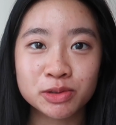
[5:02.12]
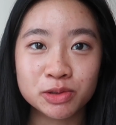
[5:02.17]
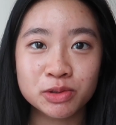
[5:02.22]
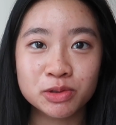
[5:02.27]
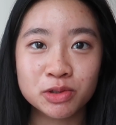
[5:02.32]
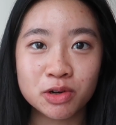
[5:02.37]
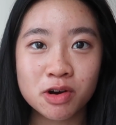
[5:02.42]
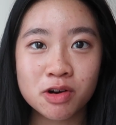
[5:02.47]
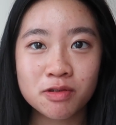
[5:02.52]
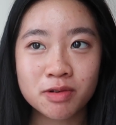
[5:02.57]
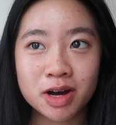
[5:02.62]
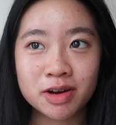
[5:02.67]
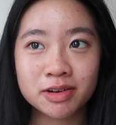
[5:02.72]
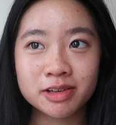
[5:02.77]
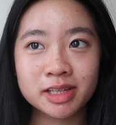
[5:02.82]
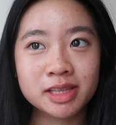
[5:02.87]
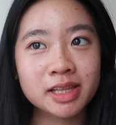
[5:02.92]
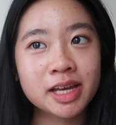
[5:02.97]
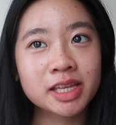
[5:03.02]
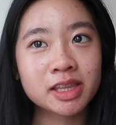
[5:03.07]
do go around
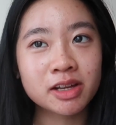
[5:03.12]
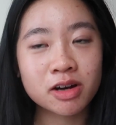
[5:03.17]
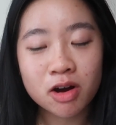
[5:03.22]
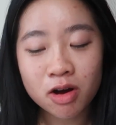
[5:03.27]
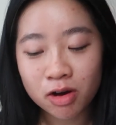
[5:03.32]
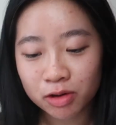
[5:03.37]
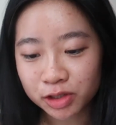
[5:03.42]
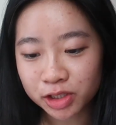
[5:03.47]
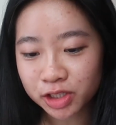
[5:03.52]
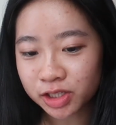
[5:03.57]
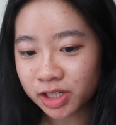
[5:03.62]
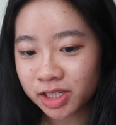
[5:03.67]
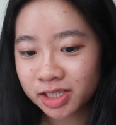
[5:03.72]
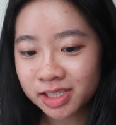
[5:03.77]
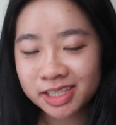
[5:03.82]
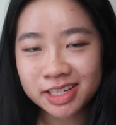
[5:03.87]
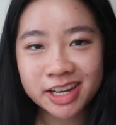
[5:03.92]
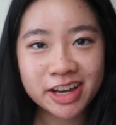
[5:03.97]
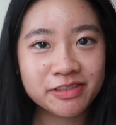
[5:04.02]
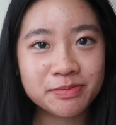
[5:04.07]
in like their hall
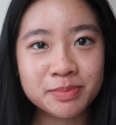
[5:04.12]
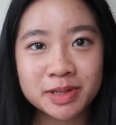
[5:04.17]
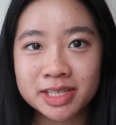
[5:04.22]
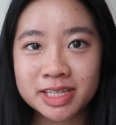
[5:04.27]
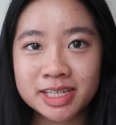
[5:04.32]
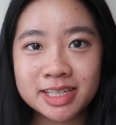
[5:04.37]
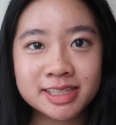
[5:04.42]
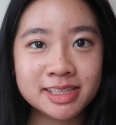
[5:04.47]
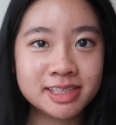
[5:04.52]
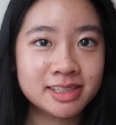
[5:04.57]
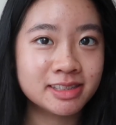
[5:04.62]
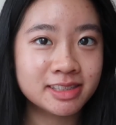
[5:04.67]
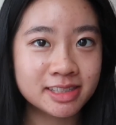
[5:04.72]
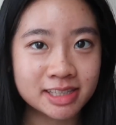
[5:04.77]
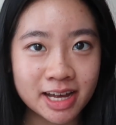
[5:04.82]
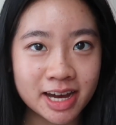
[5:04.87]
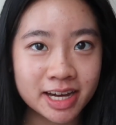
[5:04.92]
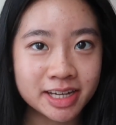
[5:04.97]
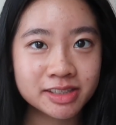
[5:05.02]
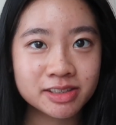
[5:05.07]
shirts and FBTs and
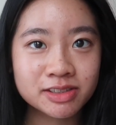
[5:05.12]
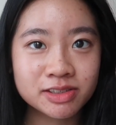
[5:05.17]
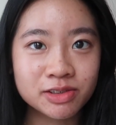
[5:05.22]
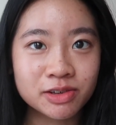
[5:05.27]
slides.